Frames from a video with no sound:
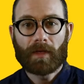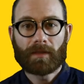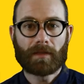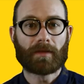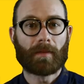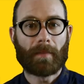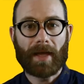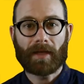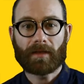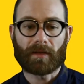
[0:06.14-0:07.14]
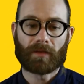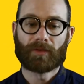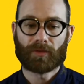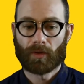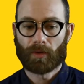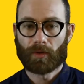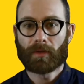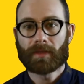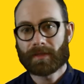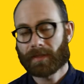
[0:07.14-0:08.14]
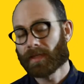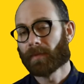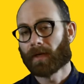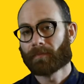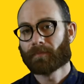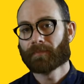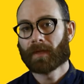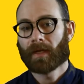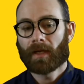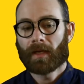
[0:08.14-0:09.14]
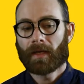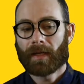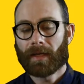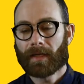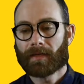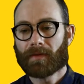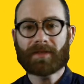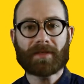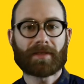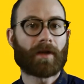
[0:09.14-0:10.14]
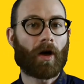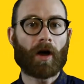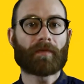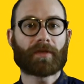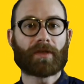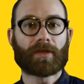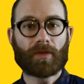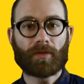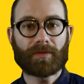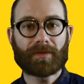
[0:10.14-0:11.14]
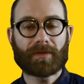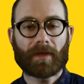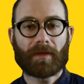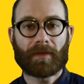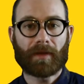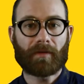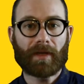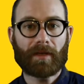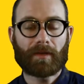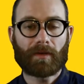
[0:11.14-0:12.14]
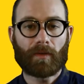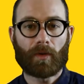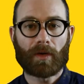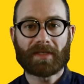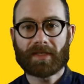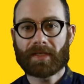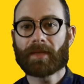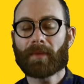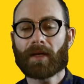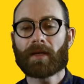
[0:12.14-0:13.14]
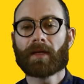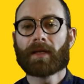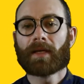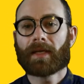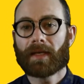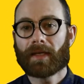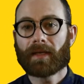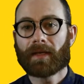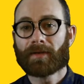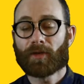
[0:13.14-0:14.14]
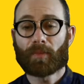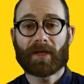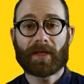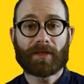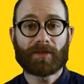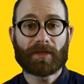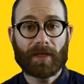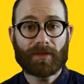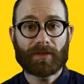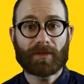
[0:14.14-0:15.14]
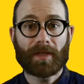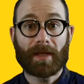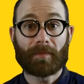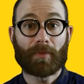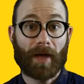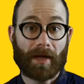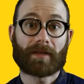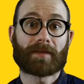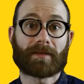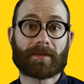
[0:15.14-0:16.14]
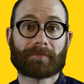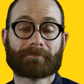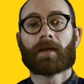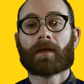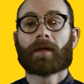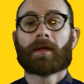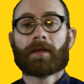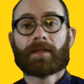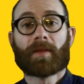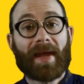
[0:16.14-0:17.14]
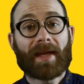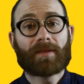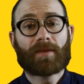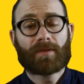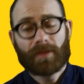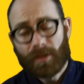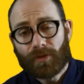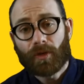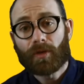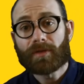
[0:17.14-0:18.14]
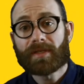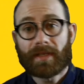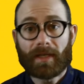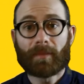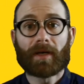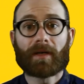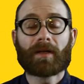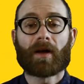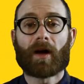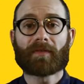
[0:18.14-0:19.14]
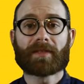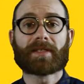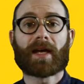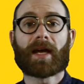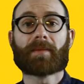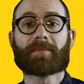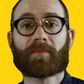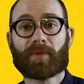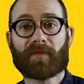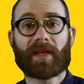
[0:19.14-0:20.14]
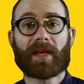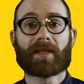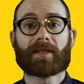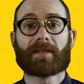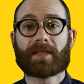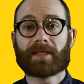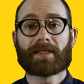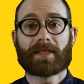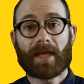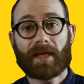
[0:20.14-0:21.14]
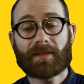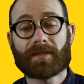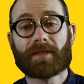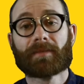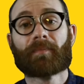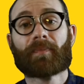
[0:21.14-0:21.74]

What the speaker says: to demand control schema. And this is an oft used theory or schema in interpreting education and practice. Demand control schema, oftentimes abbreviated DCS,